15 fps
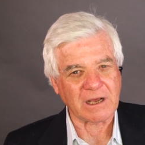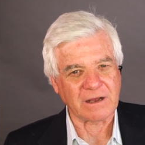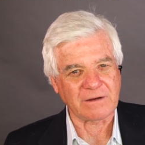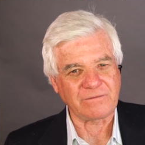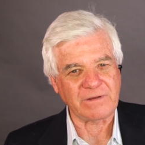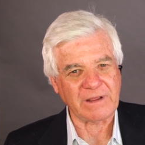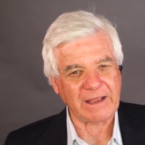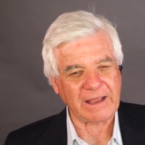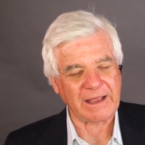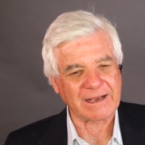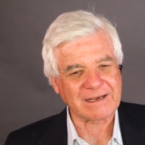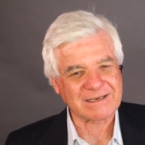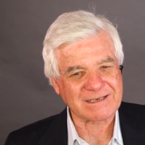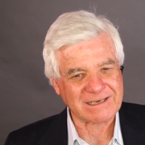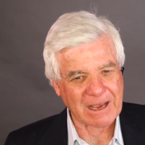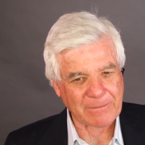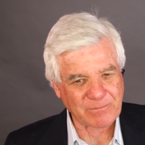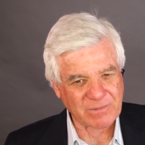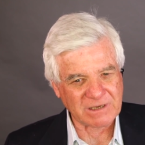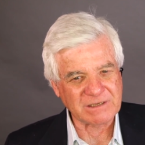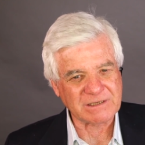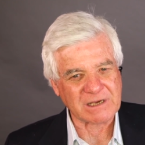of
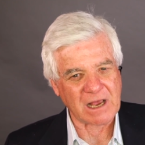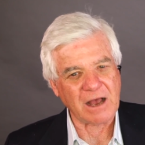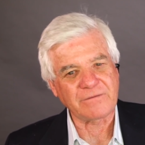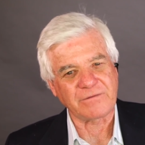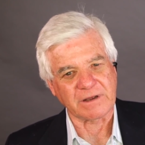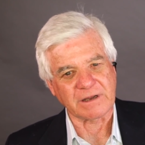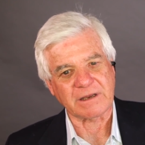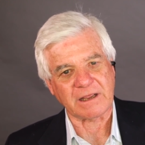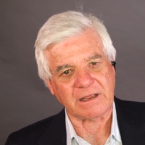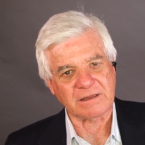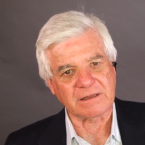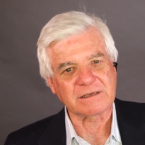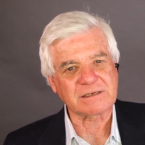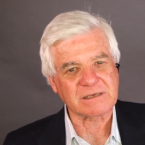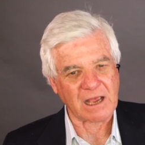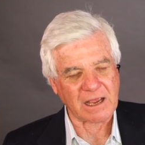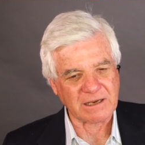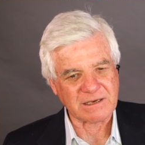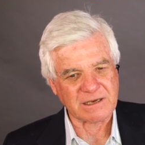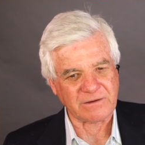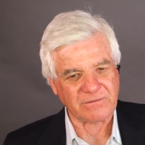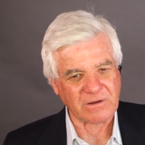acceptance of it in the
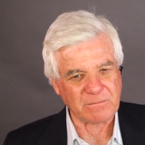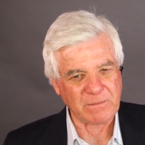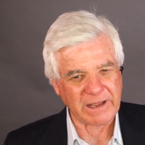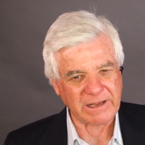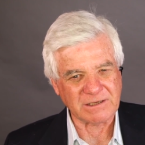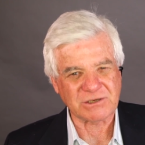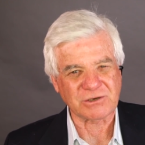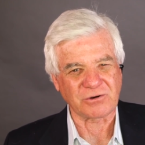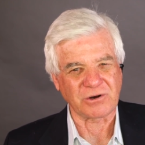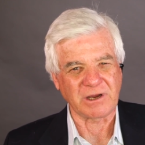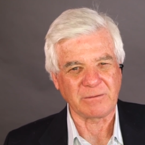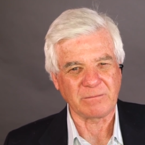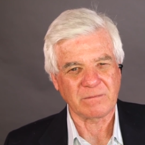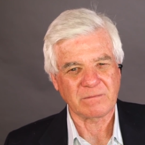scientific mainstream?